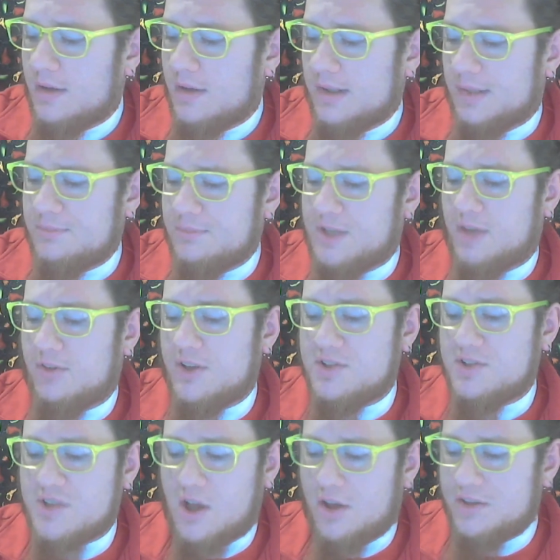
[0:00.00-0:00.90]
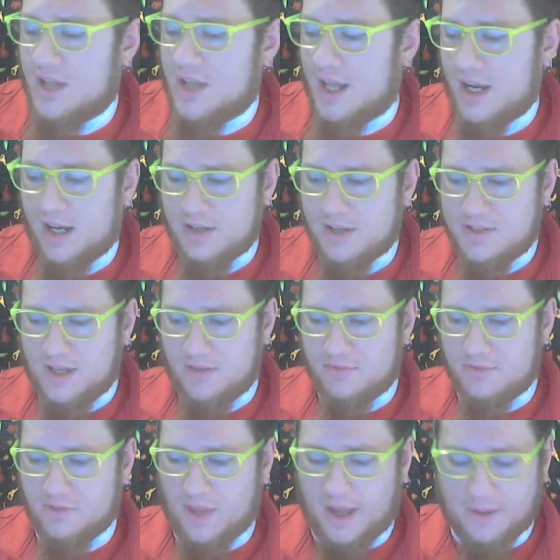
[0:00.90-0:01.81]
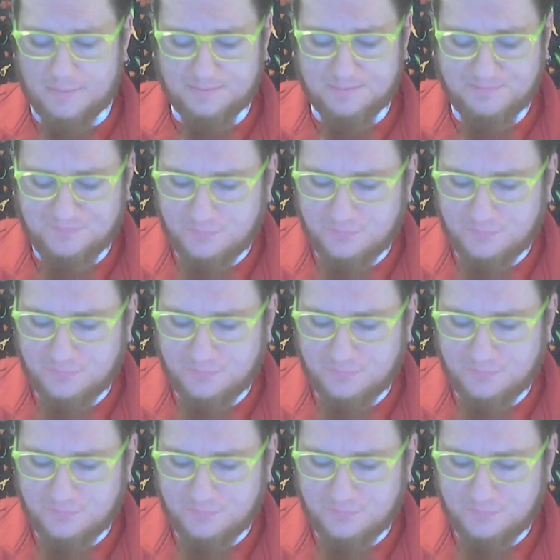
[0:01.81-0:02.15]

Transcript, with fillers: Um, definitely a solid 9 out of 10 for that.